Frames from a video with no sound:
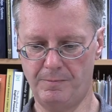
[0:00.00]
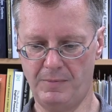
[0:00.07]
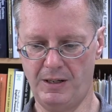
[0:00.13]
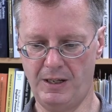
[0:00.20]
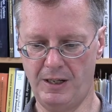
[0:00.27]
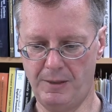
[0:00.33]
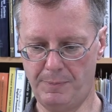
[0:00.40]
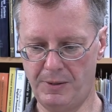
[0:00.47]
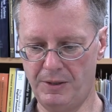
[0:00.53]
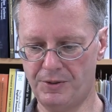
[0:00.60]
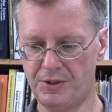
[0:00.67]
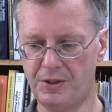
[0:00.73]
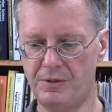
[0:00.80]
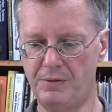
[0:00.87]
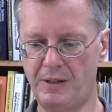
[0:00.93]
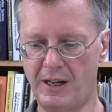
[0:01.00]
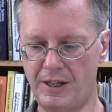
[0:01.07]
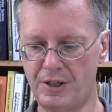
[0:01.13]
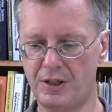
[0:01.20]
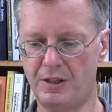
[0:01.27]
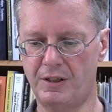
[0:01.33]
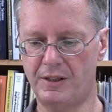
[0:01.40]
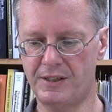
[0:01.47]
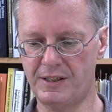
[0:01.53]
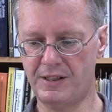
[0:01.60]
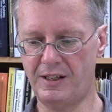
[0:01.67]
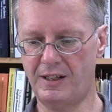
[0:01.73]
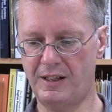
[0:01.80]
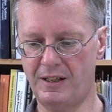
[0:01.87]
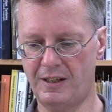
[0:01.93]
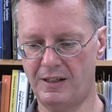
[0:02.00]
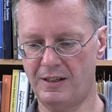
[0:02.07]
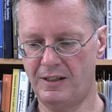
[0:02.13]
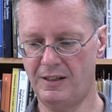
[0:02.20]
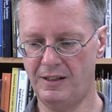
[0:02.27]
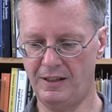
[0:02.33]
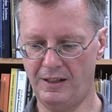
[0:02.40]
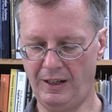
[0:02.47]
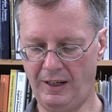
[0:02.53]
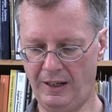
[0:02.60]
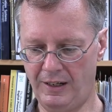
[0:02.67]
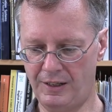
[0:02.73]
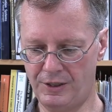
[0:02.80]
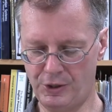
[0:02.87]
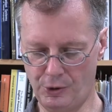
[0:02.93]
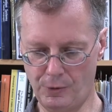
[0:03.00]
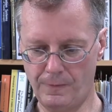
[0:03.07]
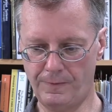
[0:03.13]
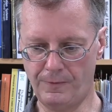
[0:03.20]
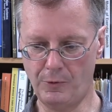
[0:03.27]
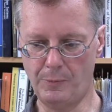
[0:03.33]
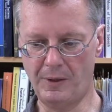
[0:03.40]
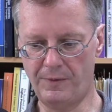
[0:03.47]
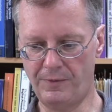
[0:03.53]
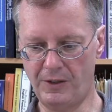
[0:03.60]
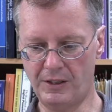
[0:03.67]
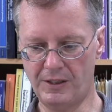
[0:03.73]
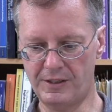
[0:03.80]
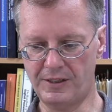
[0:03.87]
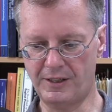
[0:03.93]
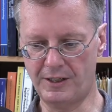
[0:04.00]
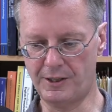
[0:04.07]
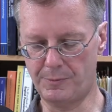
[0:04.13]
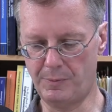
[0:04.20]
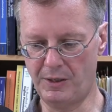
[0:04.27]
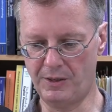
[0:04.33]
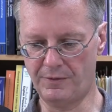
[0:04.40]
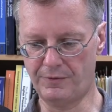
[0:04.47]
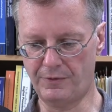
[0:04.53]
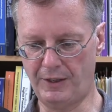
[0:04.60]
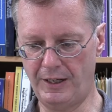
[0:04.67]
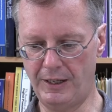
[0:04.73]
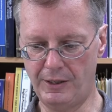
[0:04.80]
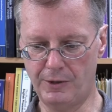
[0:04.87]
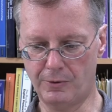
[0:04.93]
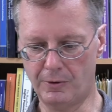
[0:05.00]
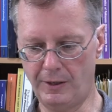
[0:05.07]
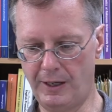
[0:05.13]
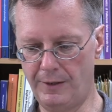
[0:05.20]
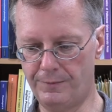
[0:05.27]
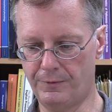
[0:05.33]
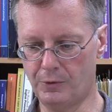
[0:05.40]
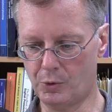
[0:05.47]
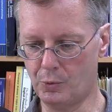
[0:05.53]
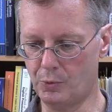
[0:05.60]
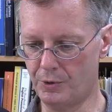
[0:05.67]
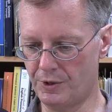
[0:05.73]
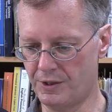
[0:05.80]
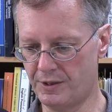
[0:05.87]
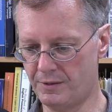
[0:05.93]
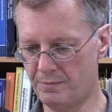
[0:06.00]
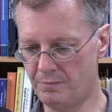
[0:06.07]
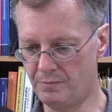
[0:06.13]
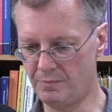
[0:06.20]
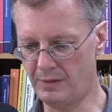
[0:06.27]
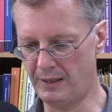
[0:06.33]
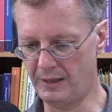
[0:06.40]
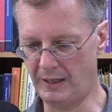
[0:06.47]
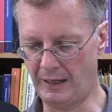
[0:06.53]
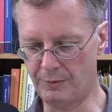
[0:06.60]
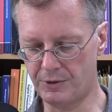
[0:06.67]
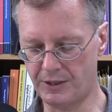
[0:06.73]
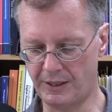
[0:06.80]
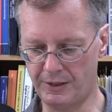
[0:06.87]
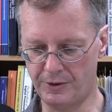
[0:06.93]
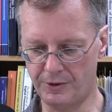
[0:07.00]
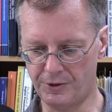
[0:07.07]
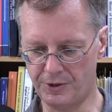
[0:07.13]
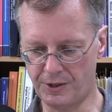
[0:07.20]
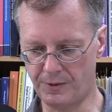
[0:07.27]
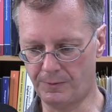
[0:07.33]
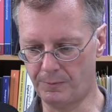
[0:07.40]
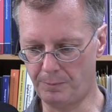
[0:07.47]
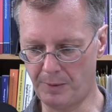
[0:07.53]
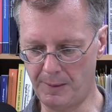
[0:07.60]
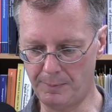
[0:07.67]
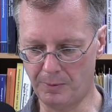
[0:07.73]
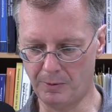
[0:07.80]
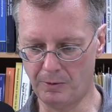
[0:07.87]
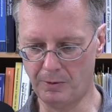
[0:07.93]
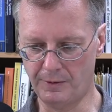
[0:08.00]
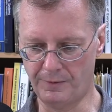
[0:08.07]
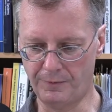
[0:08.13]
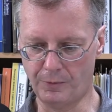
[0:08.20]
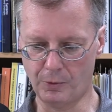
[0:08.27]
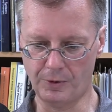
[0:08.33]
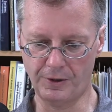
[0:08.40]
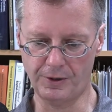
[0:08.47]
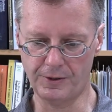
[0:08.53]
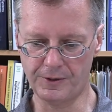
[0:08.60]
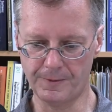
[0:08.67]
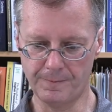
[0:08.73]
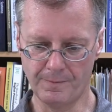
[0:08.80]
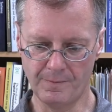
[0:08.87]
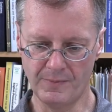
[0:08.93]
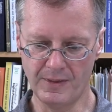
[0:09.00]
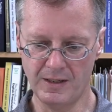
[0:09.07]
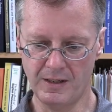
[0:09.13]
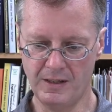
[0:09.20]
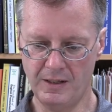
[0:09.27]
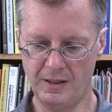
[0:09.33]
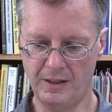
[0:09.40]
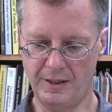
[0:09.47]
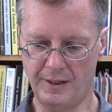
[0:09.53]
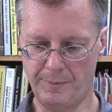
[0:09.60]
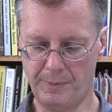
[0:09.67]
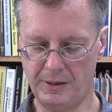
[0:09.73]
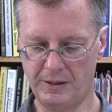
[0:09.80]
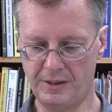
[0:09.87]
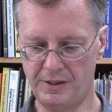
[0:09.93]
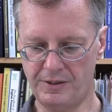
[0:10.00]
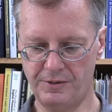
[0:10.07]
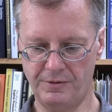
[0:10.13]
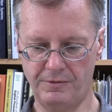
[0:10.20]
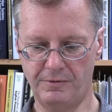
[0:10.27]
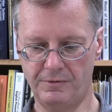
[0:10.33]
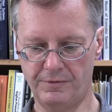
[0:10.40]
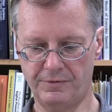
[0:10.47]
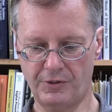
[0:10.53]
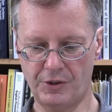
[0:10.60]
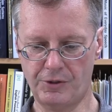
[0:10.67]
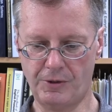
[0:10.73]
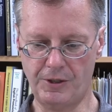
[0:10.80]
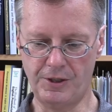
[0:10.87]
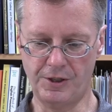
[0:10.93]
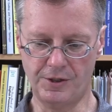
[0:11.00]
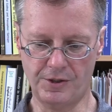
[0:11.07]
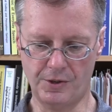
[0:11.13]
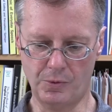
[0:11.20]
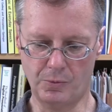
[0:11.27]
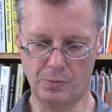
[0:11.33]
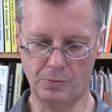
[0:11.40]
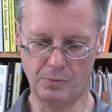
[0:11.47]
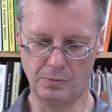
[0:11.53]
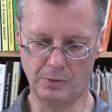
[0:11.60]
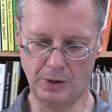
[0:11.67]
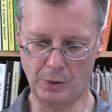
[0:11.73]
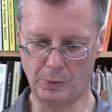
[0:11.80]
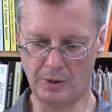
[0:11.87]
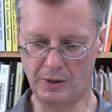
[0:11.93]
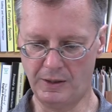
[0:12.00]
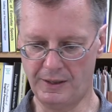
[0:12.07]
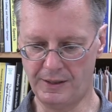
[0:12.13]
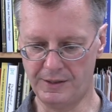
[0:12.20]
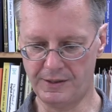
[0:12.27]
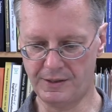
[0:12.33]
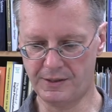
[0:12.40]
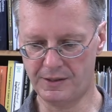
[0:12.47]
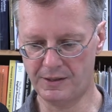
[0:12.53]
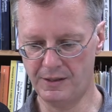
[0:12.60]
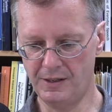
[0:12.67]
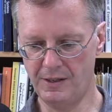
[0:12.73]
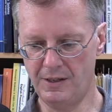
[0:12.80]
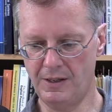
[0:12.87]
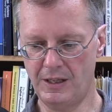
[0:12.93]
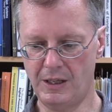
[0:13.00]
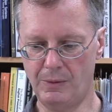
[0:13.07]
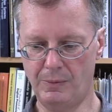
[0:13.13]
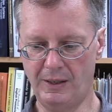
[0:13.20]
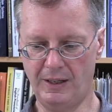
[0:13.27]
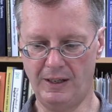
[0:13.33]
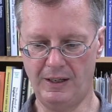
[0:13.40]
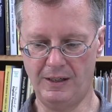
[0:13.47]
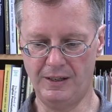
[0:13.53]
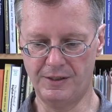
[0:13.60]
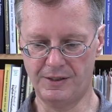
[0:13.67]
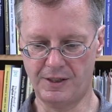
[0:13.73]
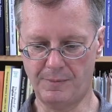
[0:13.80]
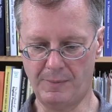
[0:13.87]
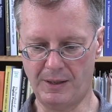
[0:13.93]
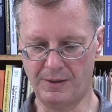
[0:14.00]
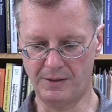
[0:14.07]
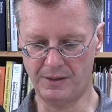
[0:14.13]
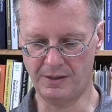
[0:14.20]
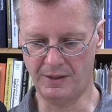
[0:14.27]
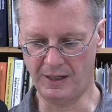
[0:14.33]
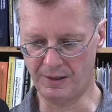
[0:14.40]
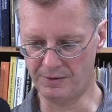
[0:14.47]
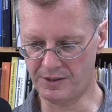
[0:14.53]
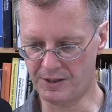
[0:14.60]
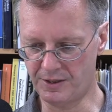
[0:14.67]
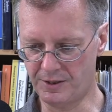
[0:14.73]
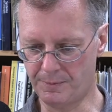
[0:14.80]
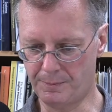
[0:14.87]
He appeals to nationalistic and xenophobic feelings, that is, being afraid or hateful towards outsiders, different people, and foreigners, and appealing to frustrations of the lower class. The way he has denounced his